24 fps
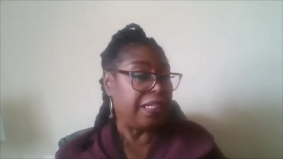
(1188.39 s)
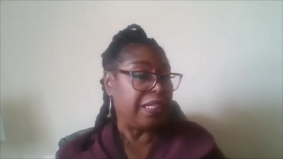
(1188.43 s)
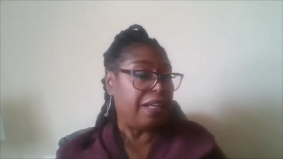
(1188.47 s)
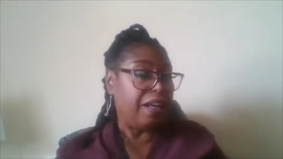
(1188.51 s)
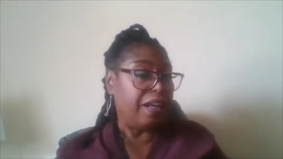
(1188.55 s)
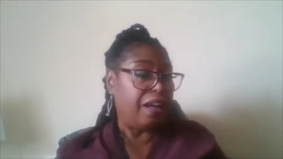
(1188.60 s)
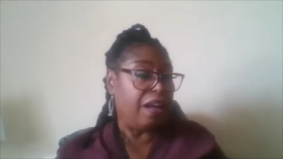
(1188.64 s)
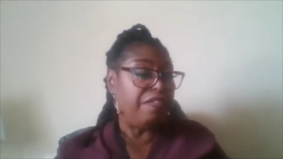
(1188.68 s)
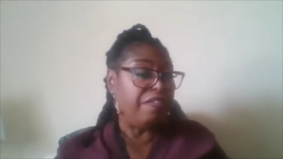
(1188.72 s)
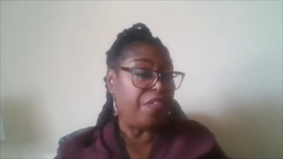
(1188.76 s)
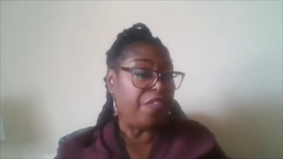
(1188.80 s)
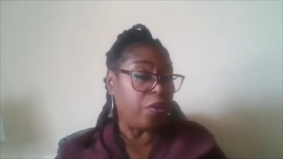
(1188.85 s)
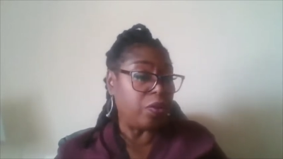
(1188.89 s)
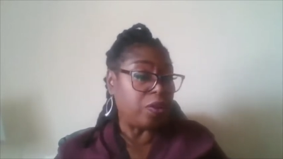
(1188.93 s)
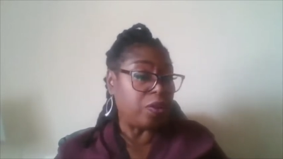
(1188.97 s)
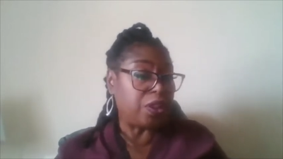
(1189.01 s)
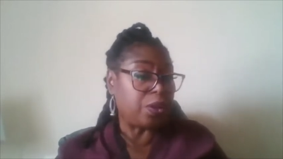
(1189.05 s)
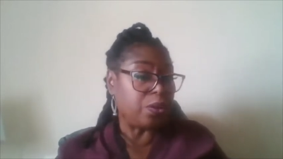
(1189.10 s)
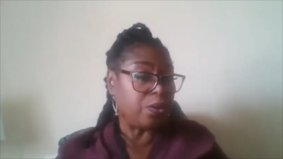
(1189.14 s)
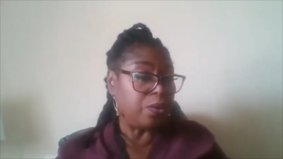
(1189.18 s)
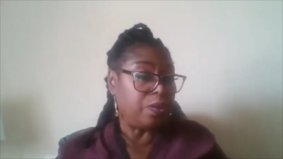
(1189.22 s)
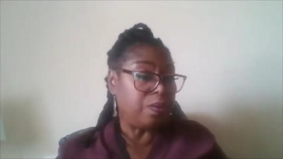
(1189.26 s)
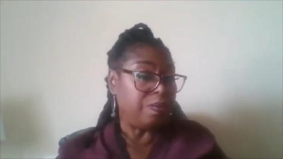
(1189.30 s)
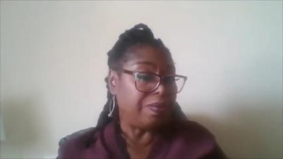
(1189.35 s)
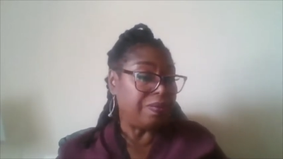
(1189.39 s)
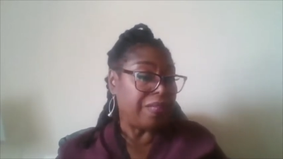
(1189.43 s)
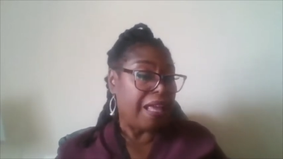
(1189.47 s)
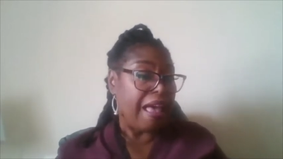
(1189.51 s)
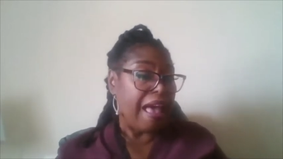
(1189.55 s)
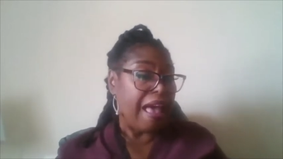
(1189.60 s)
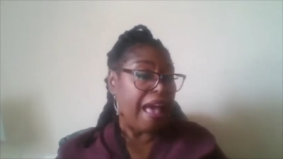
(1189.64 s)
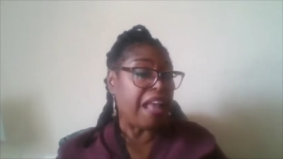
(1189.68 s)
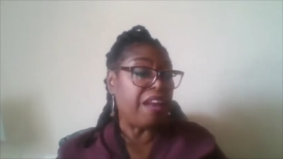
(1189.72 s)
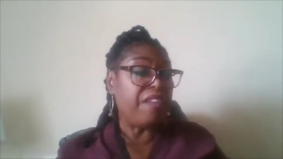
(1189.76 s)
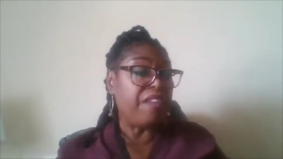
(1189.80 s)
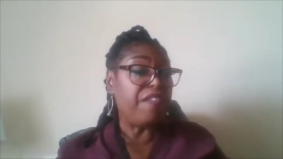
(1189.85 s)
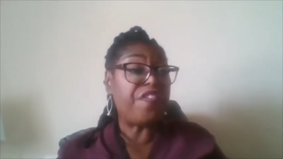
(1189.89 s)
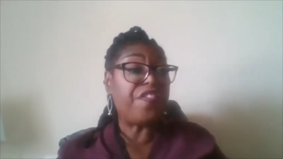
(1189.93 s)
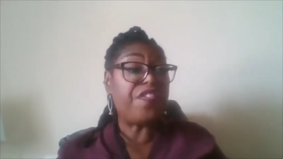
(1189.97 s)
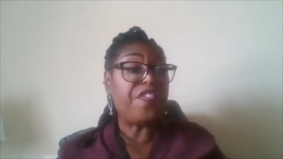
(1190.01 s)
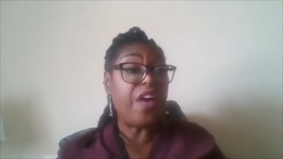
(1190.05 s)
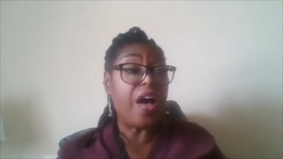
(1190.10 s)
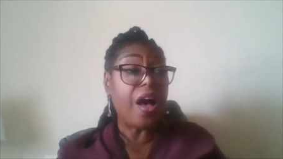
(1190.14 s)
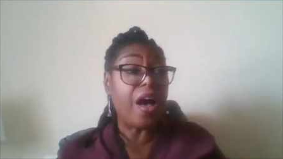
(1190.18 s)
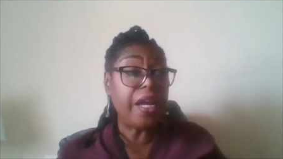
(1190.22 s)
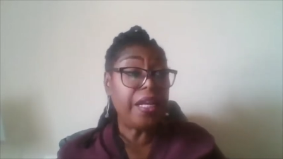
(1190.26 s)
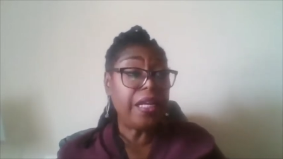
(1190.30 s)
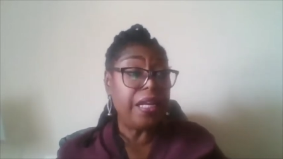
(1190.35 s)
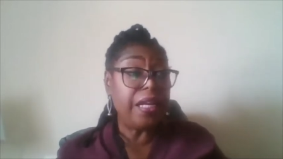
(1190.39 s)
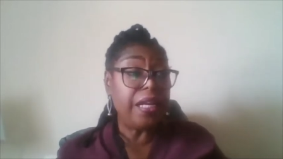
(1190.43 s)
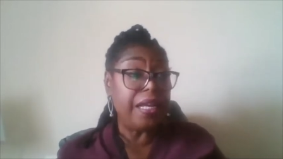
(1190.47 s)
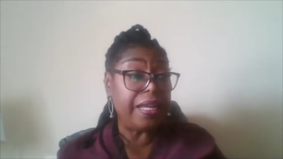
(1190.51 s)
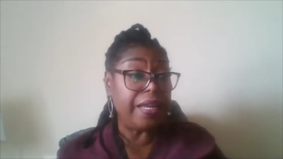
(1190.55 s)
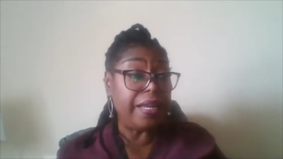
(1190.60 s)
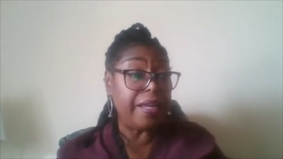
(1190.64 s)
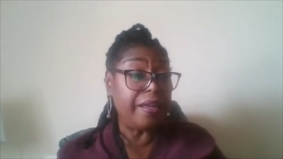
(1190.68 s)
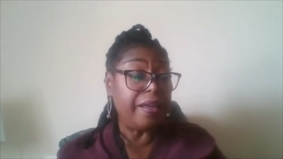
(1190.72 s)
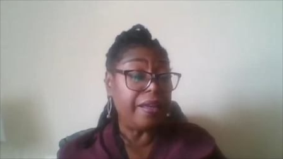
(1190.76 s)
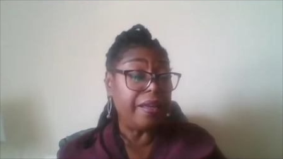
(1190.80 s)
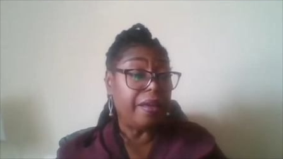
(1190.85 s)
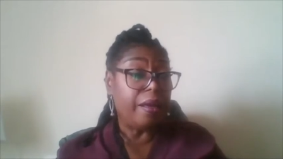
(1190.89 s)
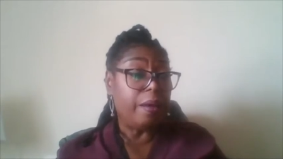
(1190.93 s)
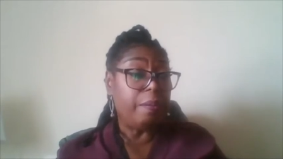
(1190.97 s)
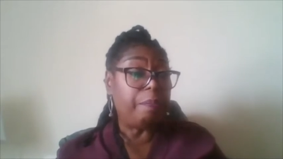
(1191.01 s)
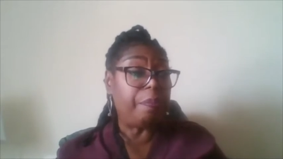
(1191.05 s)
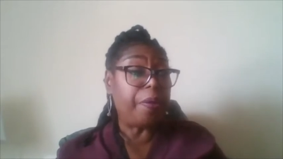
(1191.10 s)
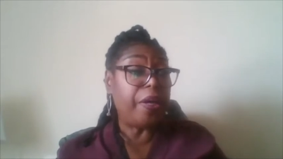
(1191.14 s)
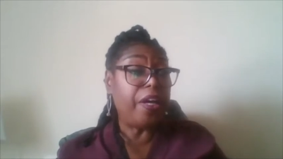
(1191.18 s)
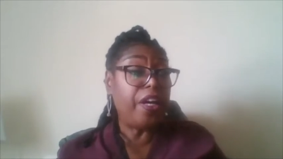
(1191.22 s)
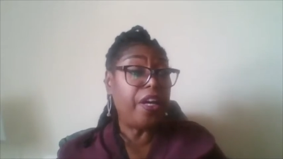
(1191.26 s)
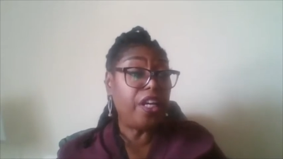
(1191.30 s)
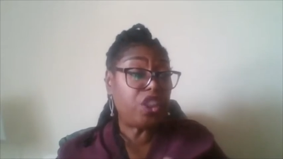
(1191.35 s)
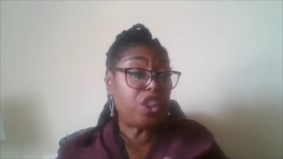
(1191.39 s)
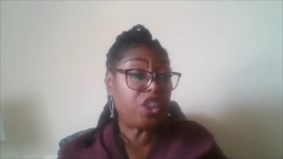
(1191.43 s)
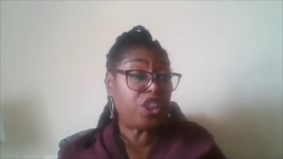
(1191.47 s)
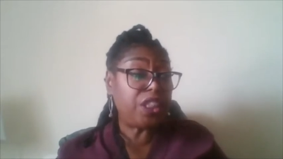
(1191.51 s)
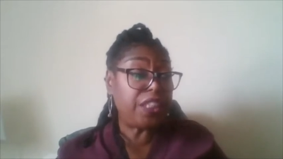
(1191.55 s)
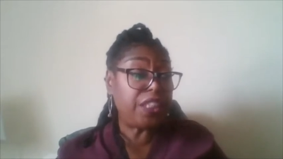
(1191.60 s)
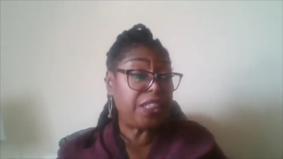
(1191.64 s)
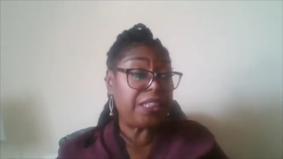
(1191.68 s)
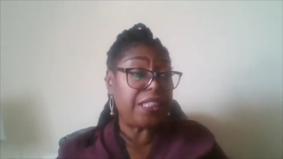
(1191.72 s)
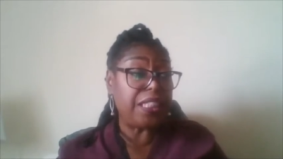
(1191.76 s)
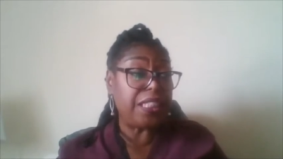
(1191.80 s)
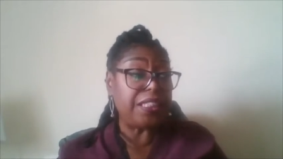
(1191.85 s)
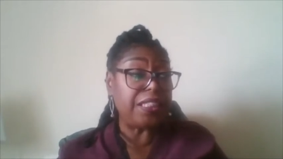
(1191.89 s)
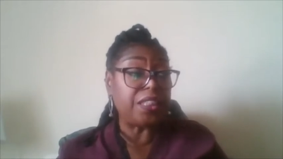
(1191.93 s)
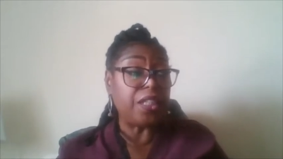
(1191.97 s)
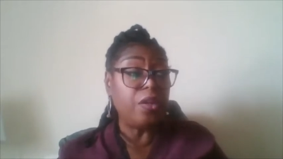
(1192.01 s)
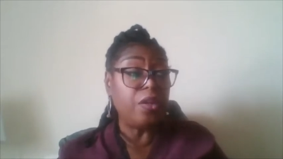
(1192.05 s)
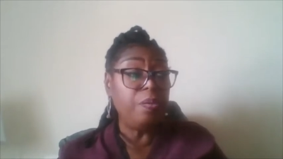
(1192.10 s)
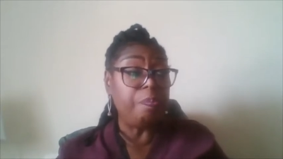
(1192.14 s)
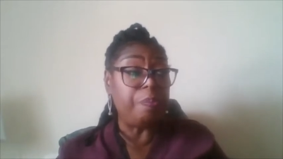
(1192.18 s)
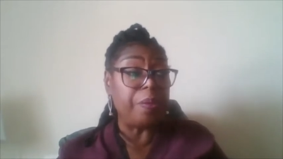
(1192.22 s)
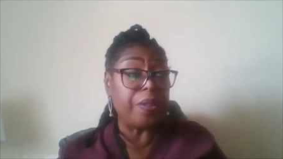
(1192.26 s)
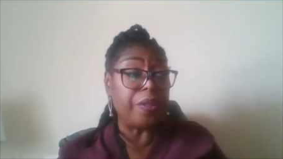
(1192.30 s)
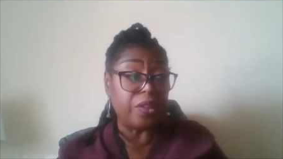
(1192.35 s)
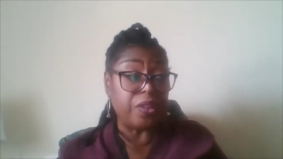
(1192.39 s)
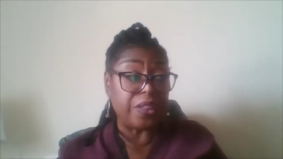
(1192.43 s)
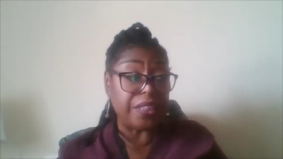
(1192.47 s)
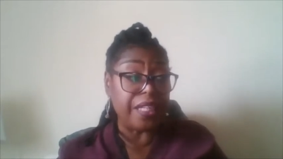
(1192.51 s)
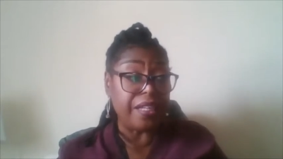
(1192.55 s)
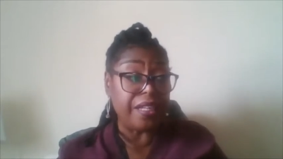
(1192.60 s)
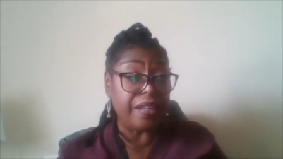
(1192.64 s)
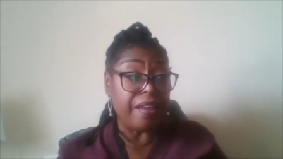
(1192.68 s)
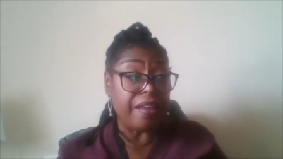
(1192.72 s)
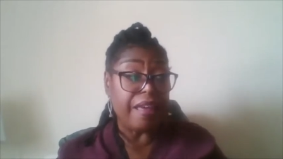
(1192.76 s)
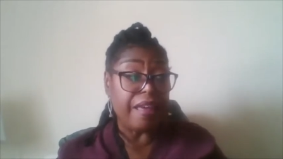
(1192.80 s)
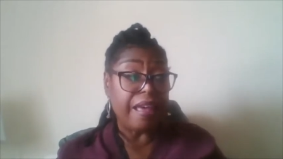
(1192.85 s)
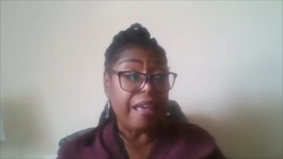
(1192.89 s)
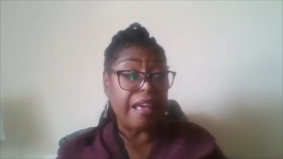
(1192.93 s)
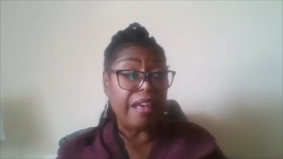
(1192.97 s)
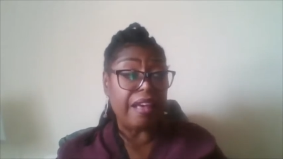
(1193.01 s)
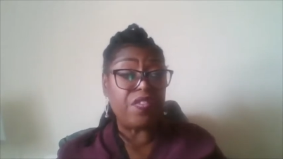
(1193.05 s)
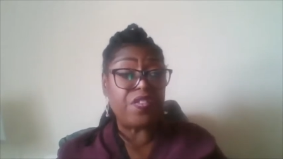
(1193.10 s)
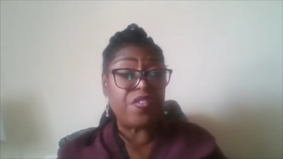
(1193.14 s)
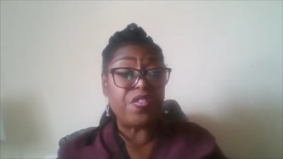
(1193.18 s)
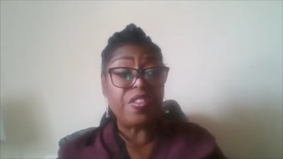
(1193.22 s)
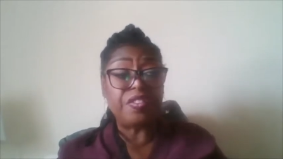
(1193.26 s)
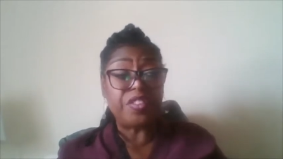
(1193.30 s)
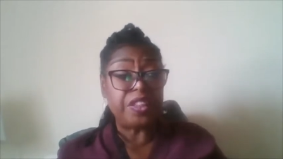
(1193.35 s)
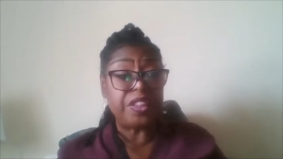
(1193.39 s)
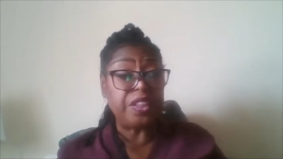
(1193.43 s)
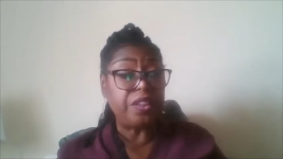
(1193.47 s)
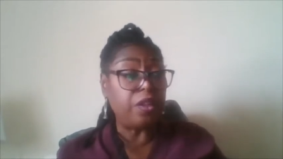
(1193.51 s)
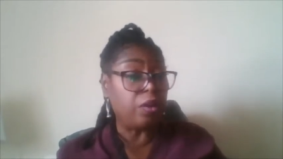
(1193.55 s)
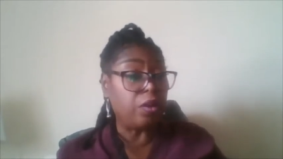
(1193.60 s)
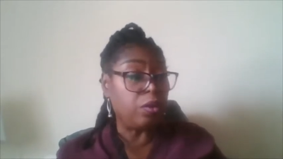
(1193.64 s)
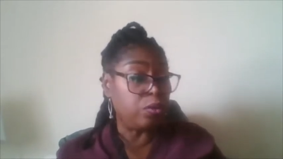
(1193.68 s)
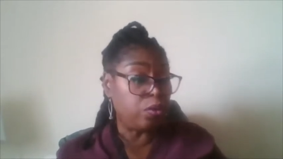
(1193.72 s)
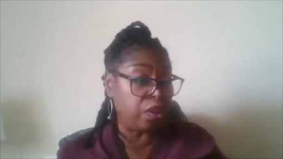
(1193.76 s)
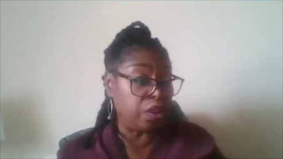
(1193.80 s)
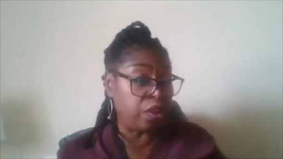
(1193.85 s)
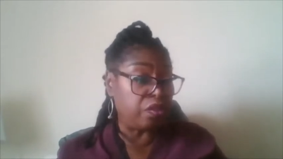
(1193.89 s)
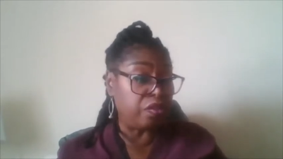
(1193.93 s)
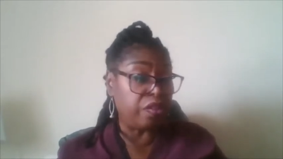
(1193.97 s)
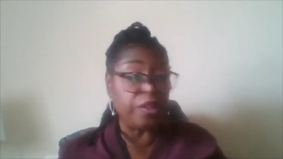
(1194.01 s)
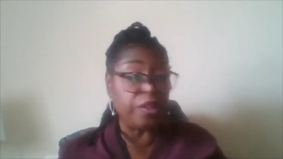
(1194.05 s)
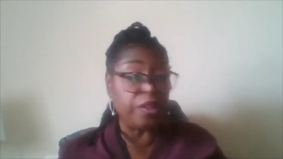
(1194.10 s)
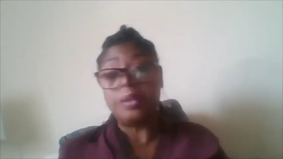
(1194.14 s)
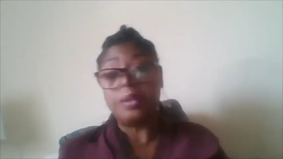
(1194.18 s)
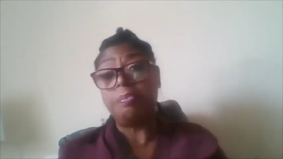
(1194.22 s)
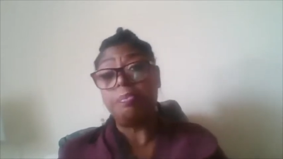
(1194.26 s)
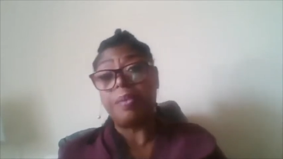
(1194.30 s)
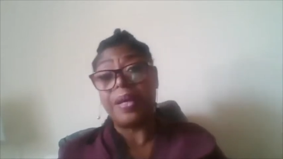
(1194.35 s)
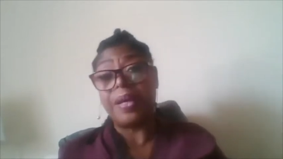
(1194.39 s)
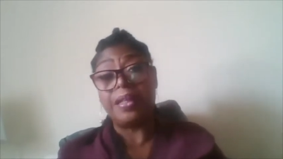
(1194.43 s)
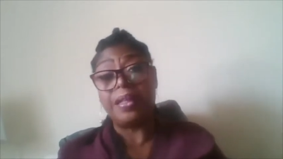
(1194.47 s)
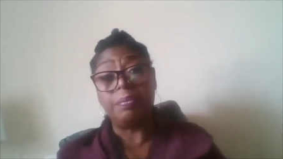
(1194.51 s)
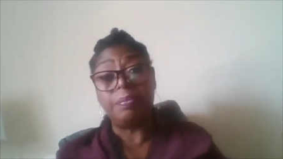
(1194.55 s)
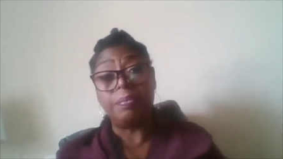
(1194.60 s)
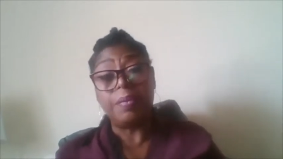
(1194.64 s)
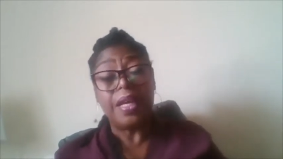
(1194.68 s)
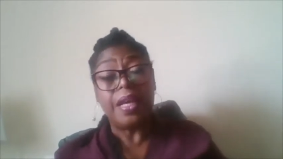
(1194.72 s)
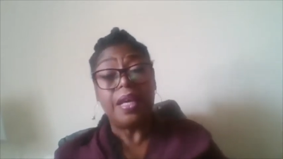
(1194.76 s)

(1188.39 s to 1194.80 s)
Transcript: uh, Vauxhall, and finally purchased its own building at 15 Oldridge Road in Balham.